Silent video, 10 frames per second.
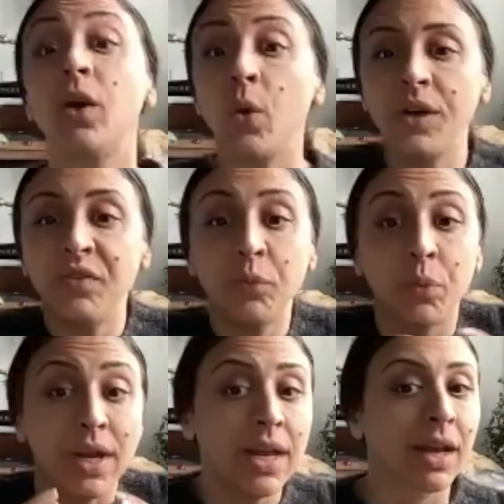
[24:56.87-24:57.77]
Or even
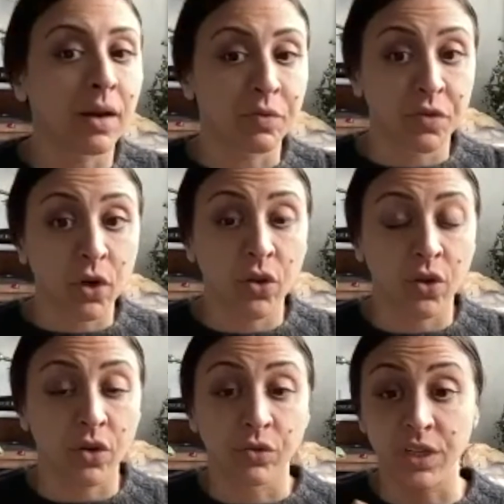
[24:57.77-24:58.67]
breaking it up
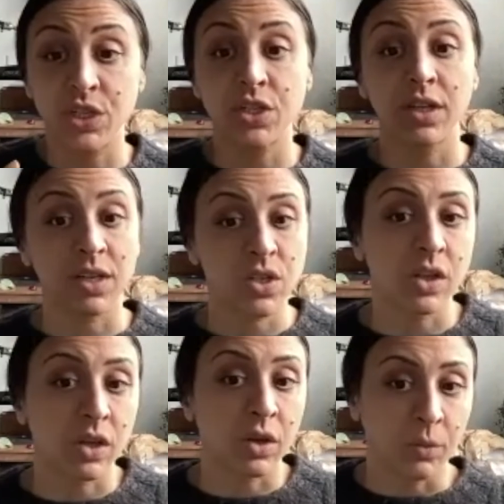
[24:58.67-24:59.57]
further and regionally to
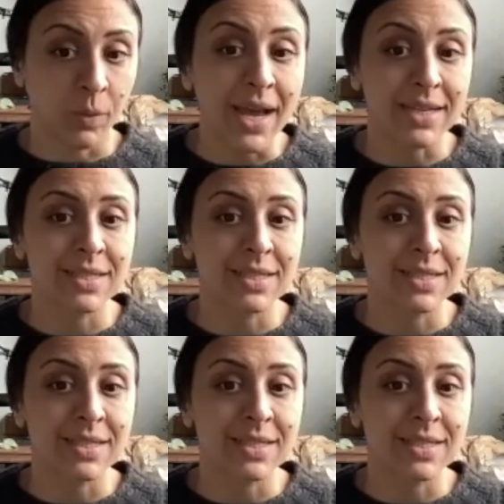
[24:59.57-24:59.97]
the US.